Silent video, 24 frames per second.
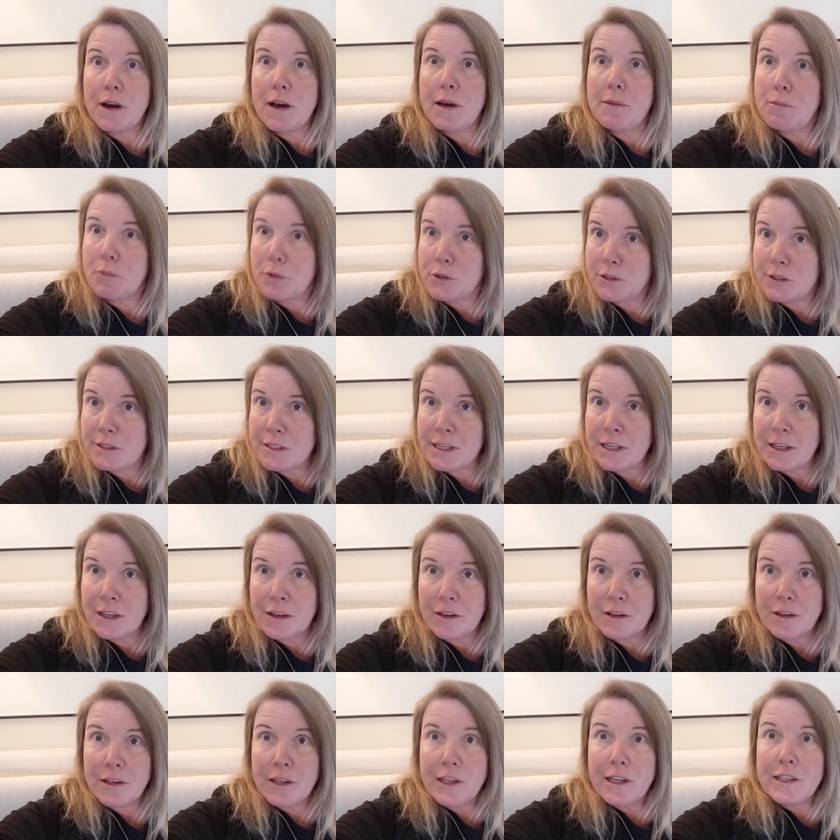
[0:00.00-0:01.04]

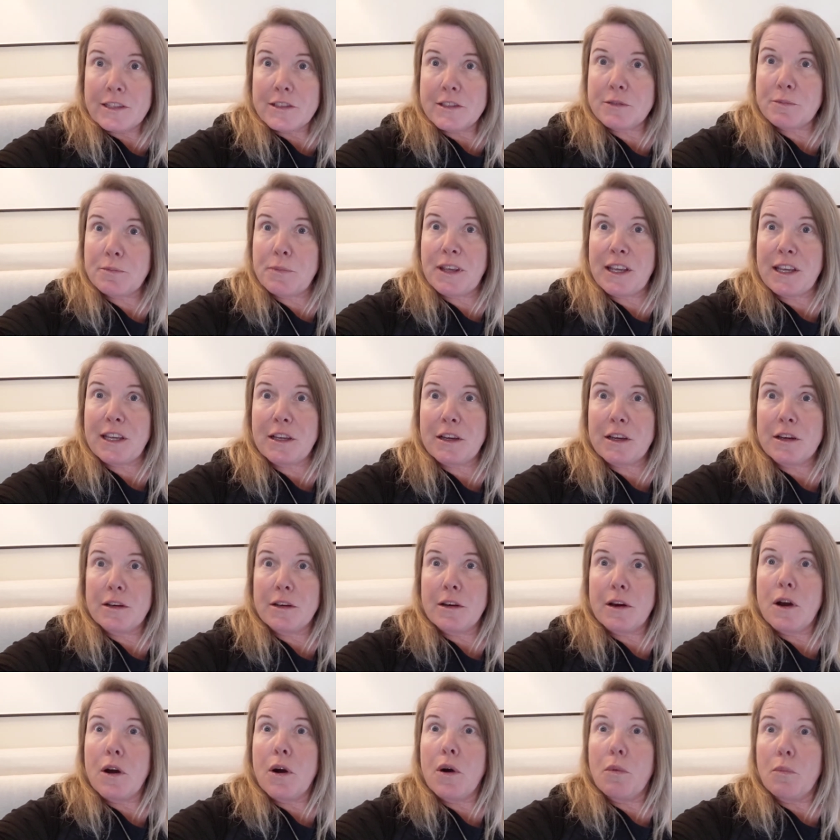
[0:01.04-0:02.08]
Brazil speak
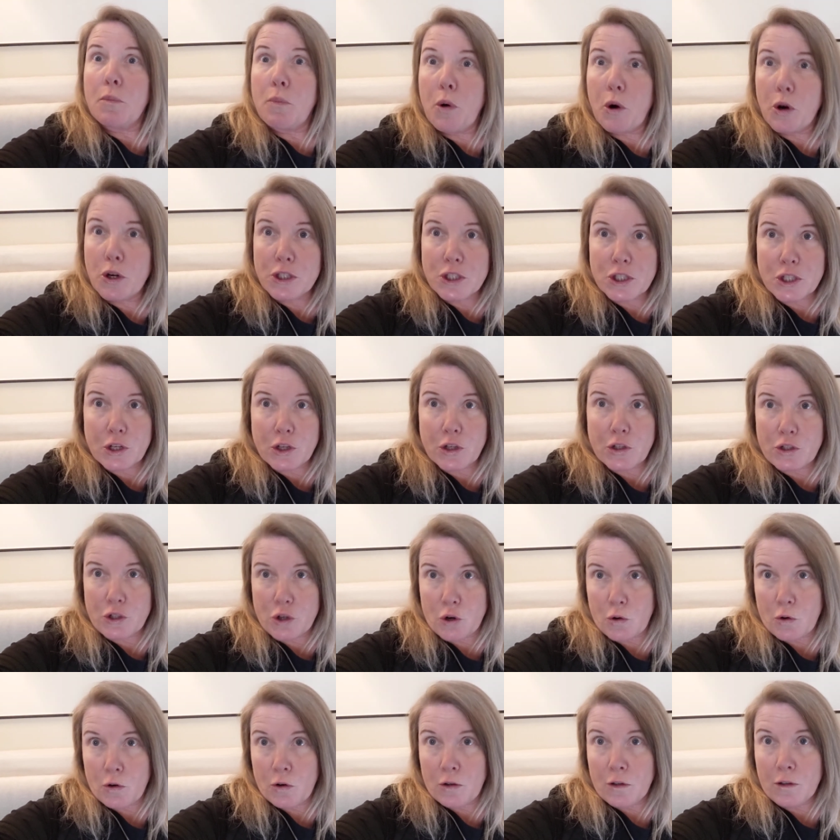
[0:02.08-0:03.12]

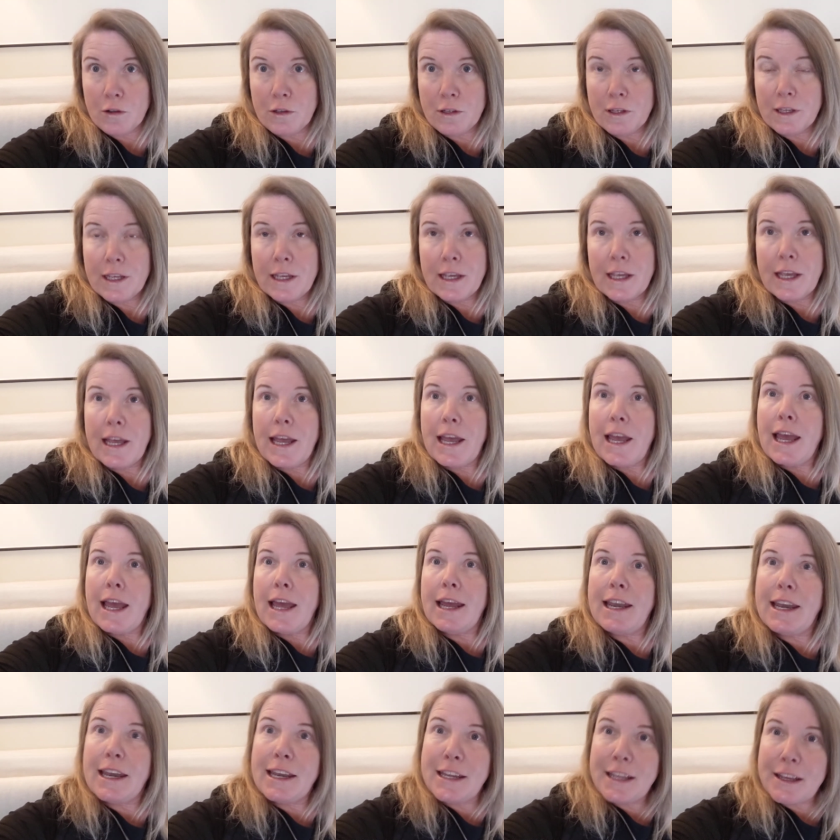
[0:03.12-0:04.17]
Portuguese,
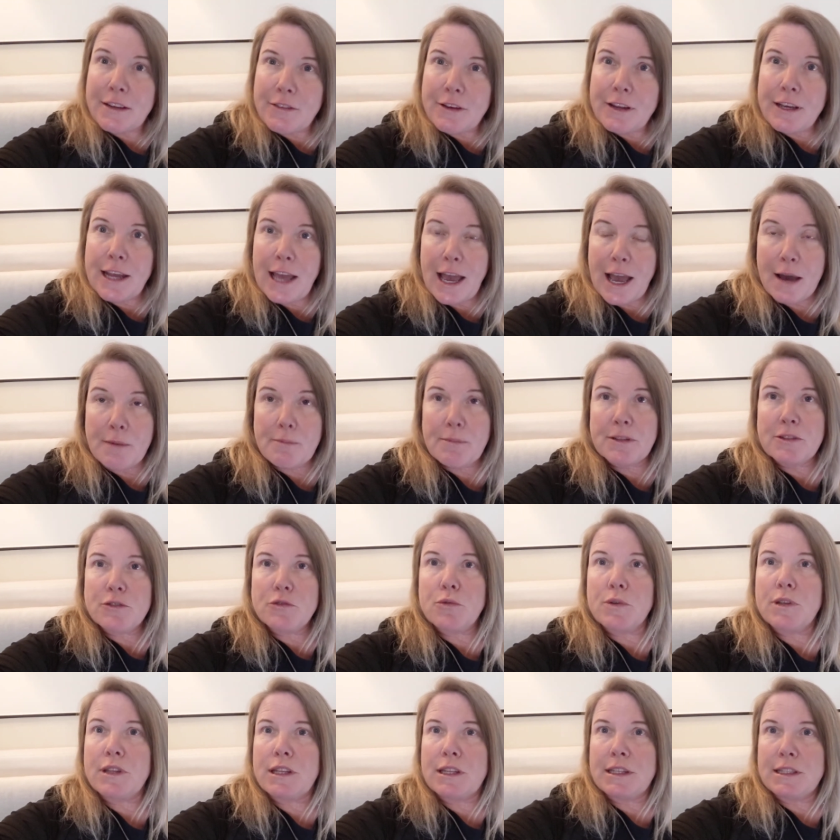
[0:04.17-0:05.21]
and it even happens
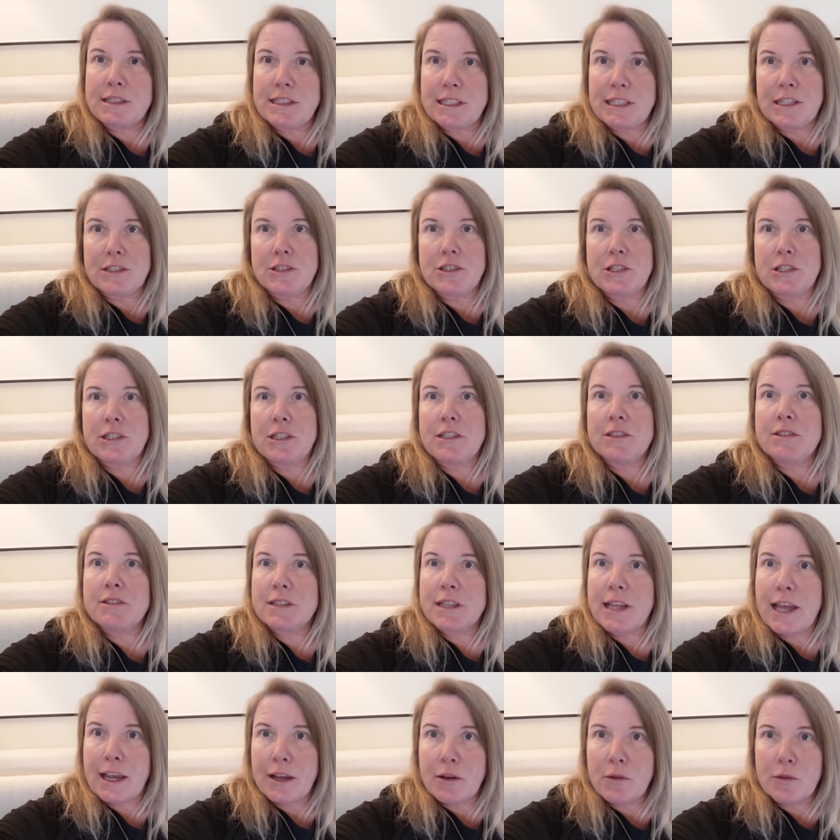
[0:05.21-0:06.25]
with indigenous
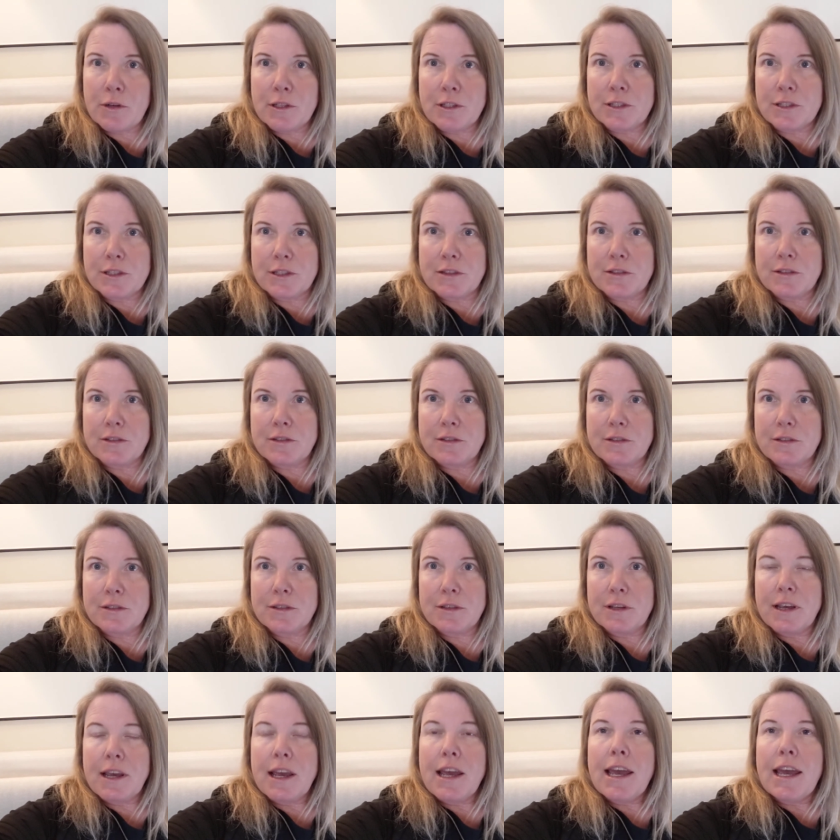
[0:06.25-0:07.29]
languages.
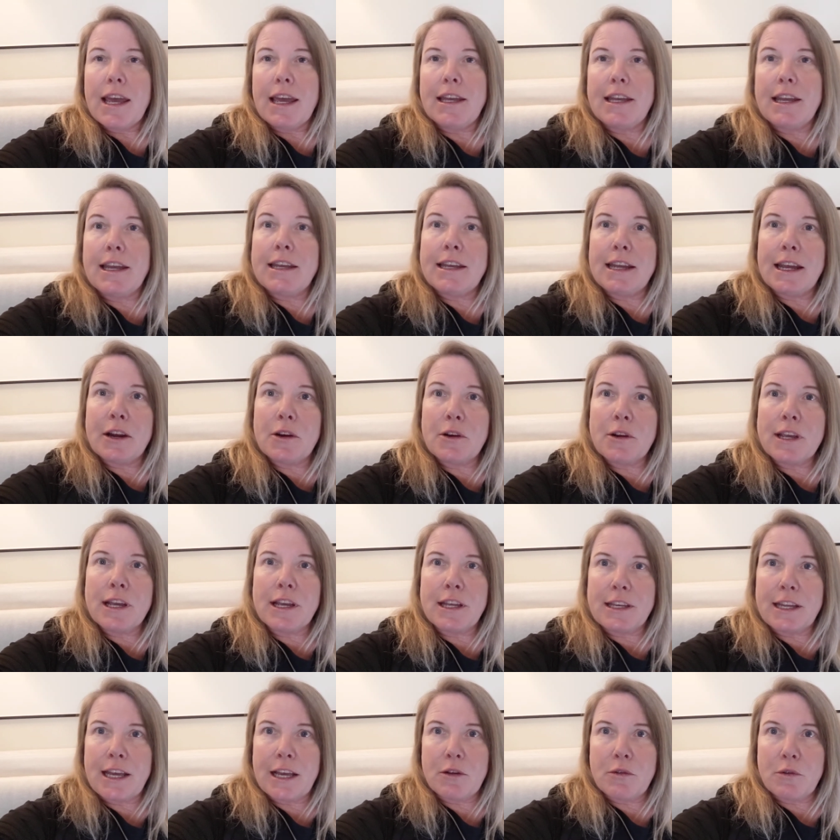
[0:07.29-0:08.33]
In an area
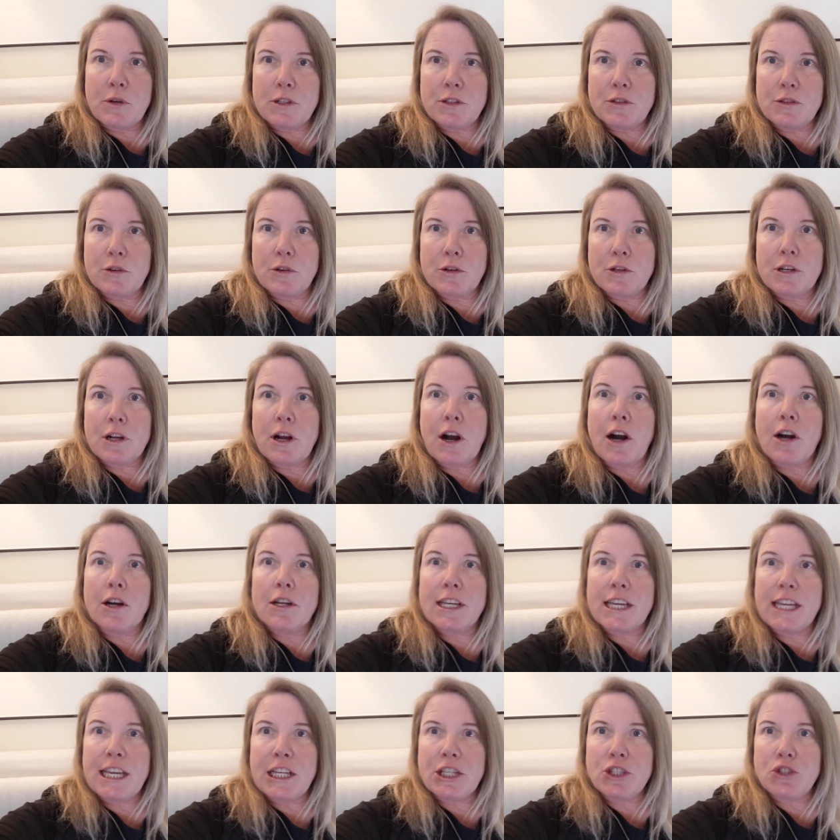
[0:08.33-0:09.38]
in Ecuador called
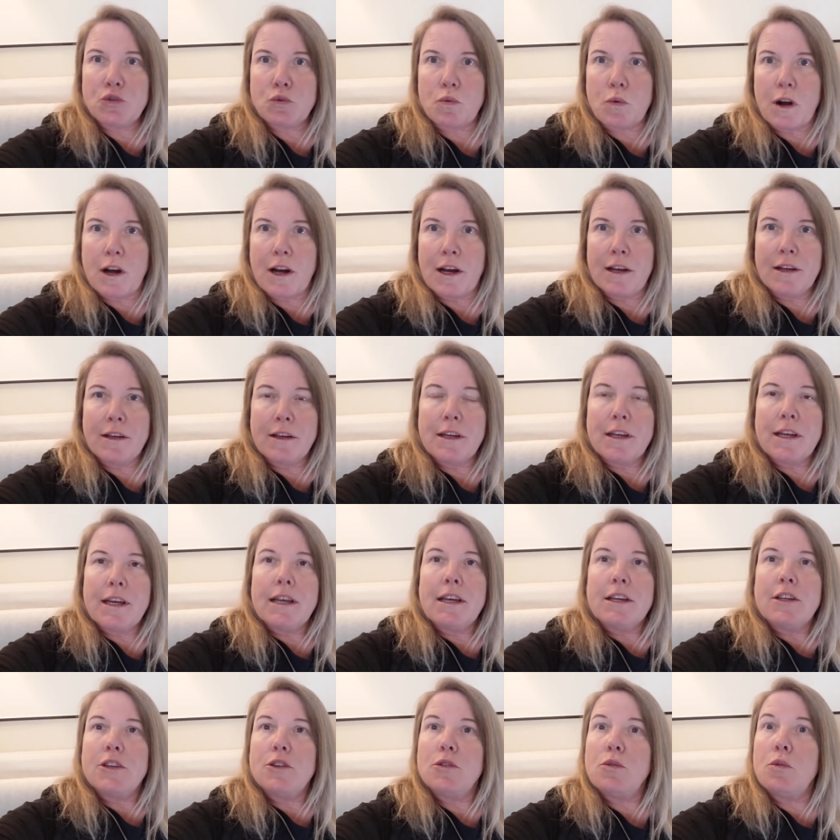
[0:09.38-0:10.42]
Quechua,
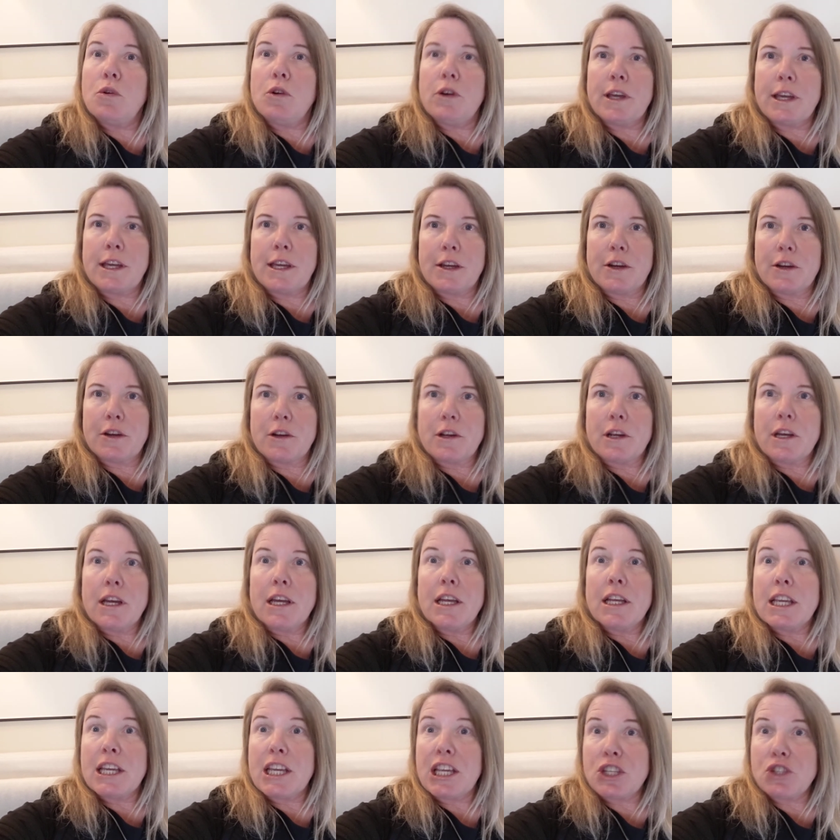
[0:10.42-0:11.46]
you will hear
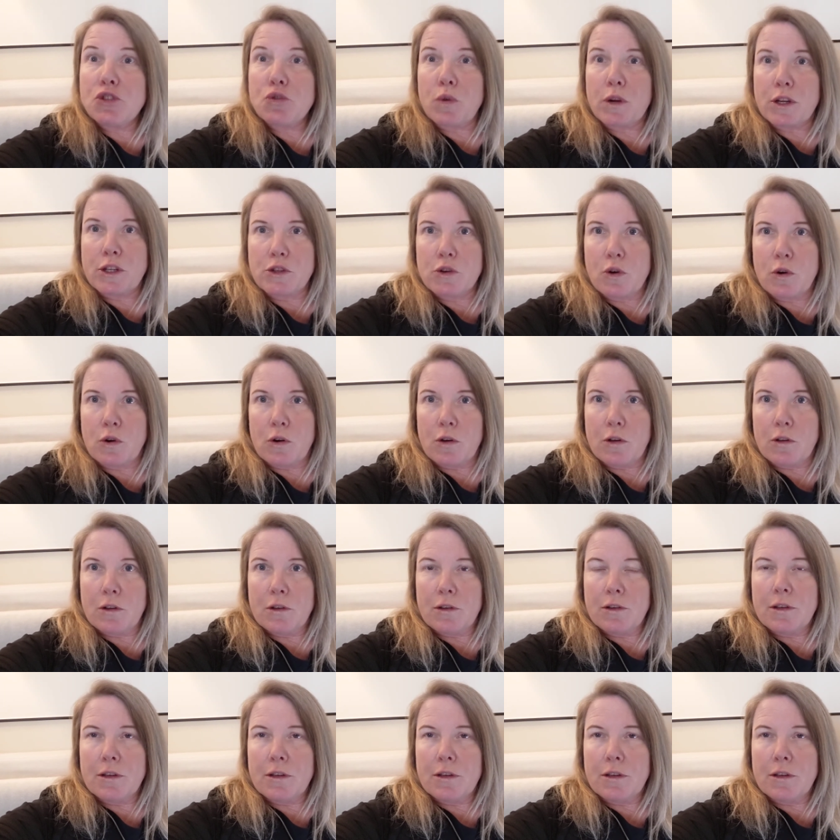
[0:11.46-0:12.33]
Quechuañol.